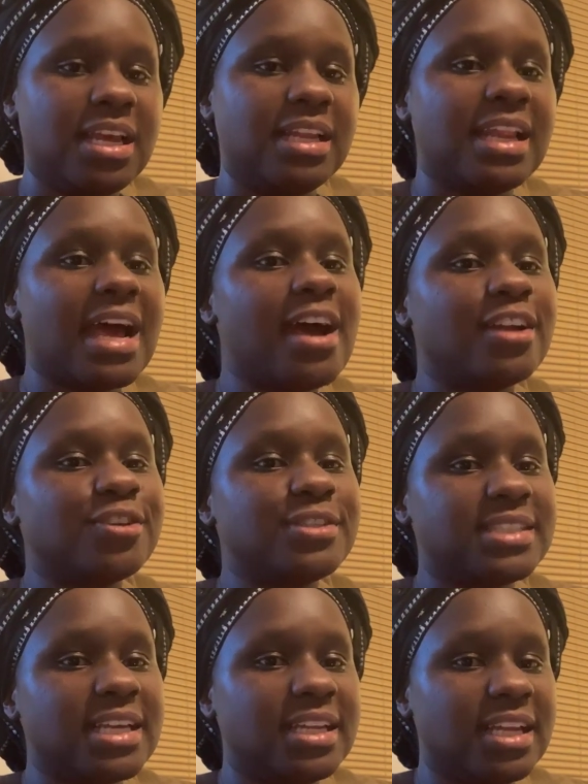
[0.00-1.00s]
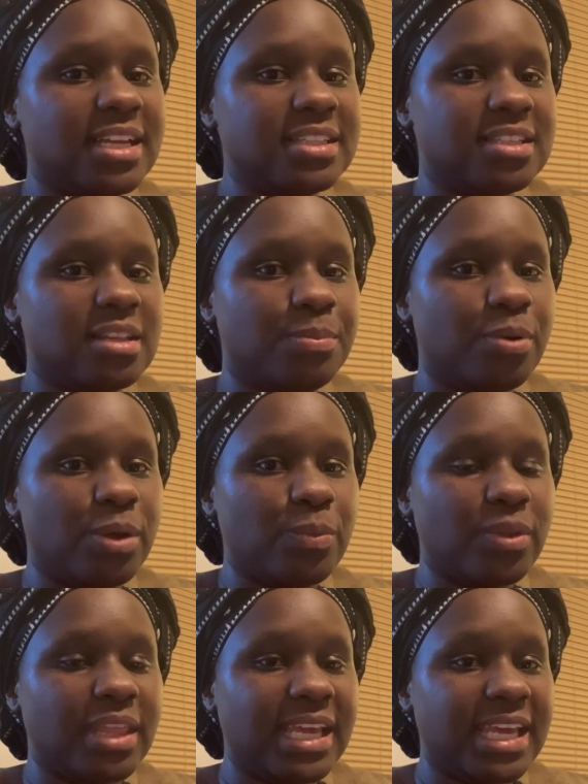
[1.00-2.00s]
Not understanding it to the point
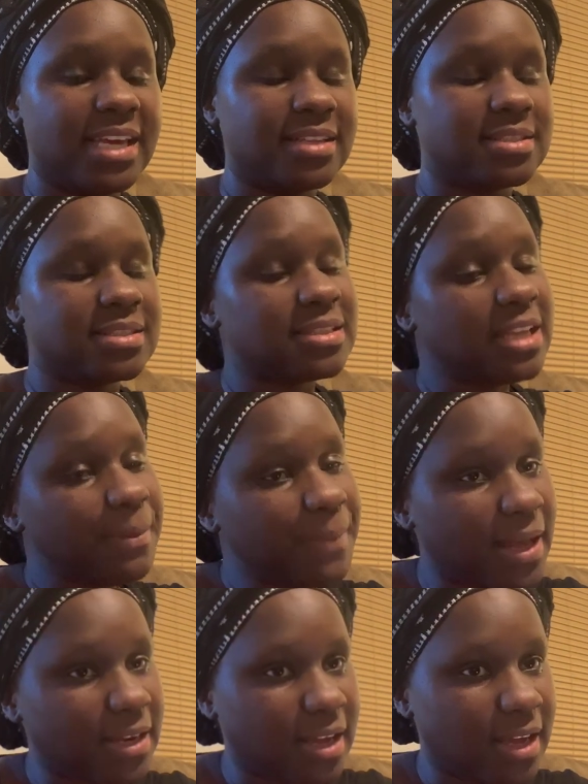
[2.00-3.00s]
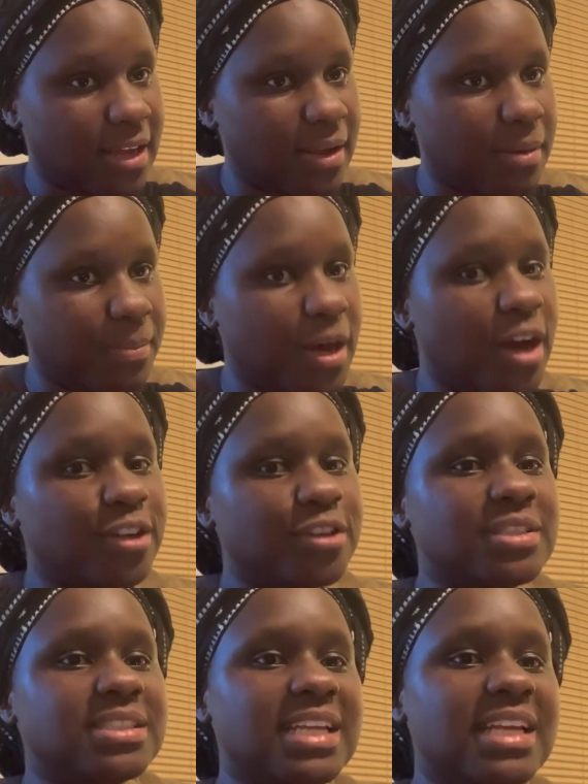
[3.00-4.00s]
where they can't sleep at night, but
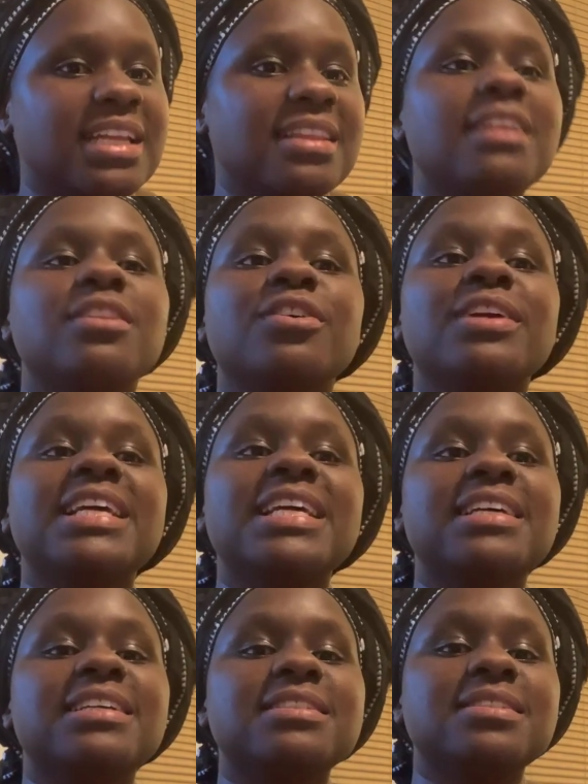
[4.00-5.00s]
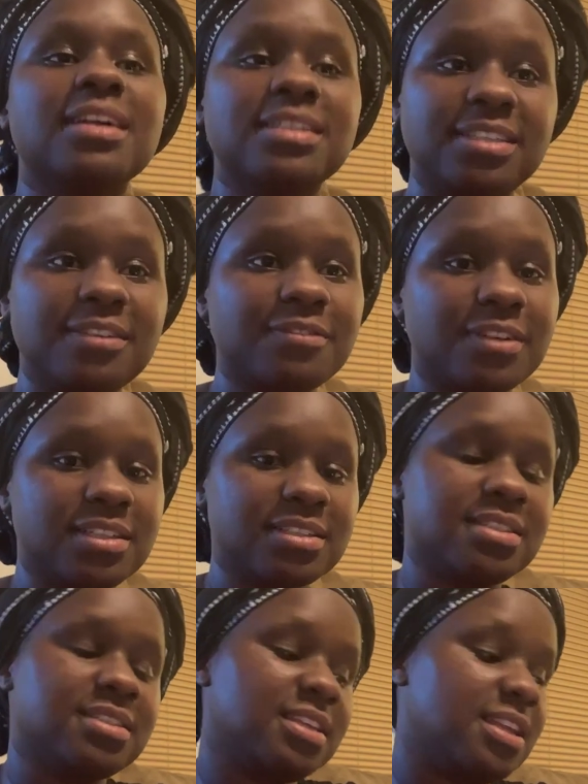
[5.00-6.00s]
understanding that there is a
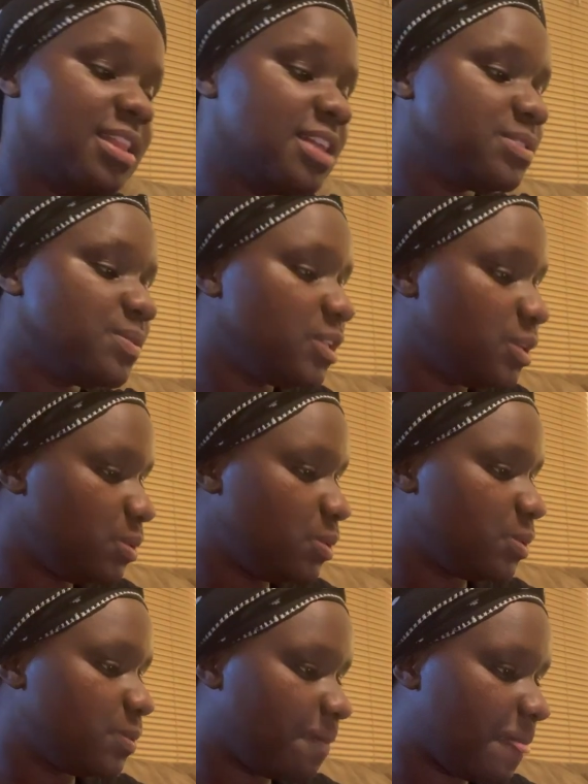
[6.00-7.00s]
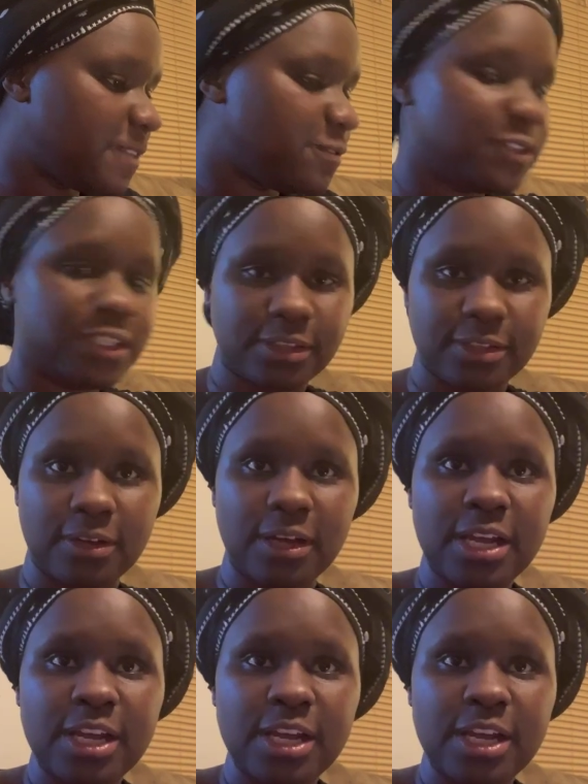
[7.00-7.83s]
difference. And that's really cool. That's really cool.